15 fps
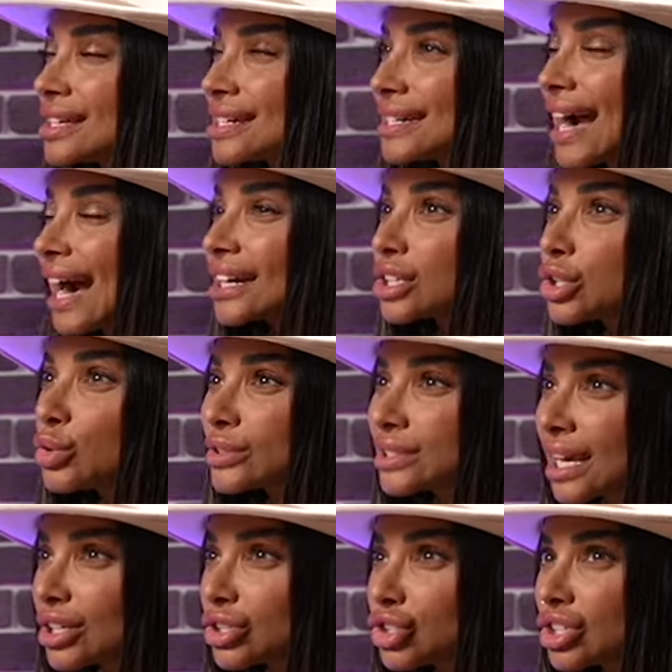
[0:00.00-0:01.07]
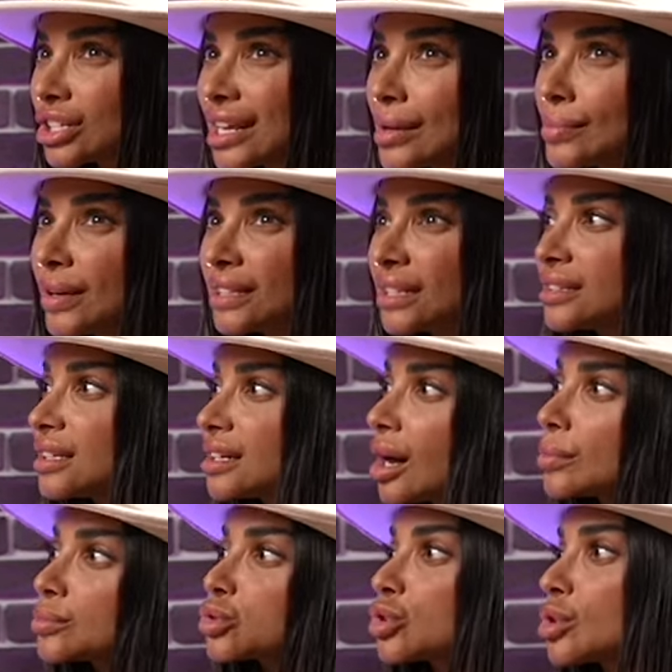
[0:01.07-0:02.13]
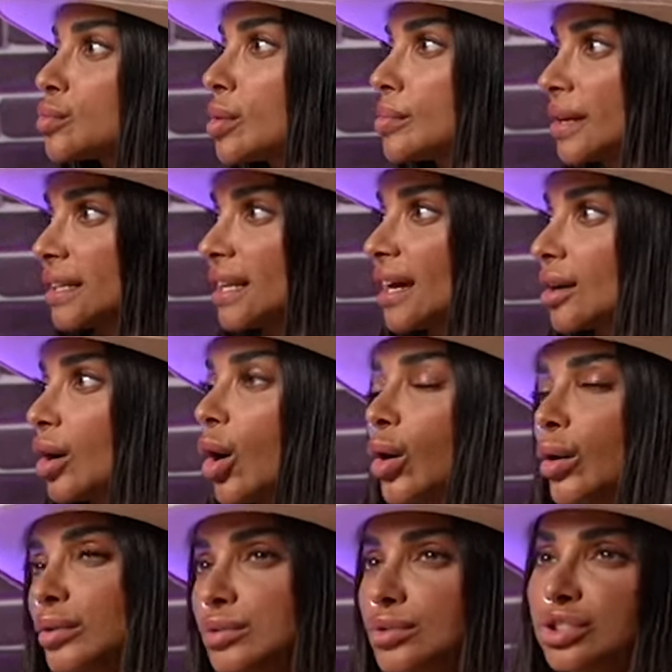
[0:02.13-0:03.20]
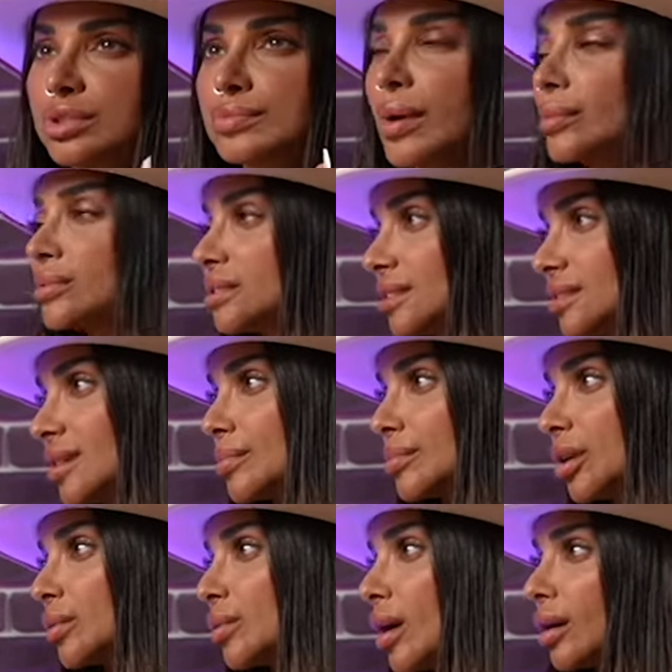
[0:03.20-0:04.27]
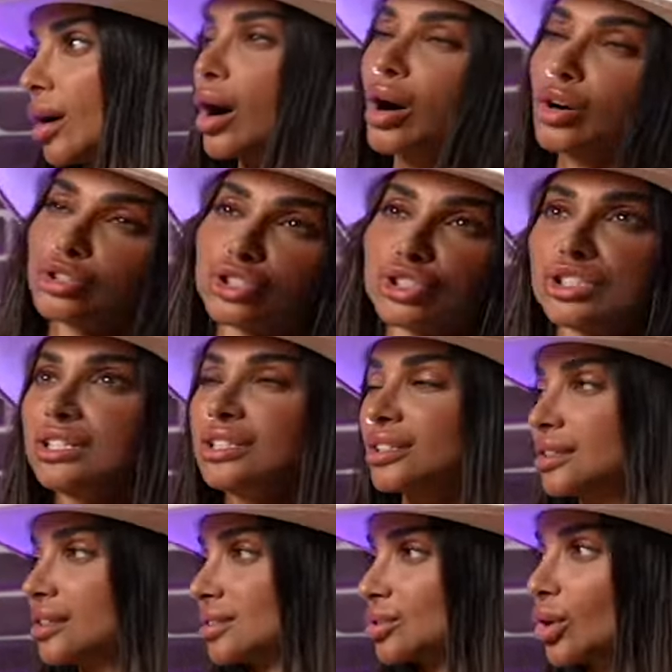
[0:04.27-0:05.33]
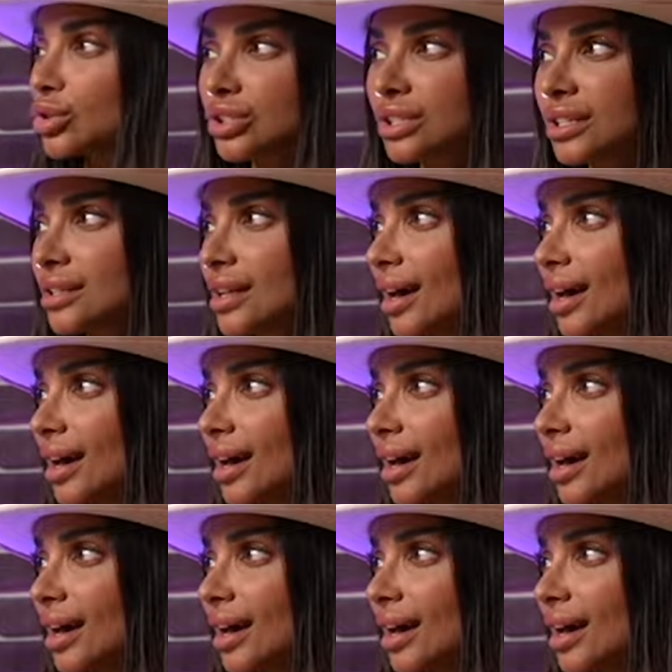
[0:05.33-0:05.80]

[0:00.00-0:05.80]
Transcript: the accusation immediately comes to the woman, like, oh, she probably did something wrong. Oh, she did this. Oh, she did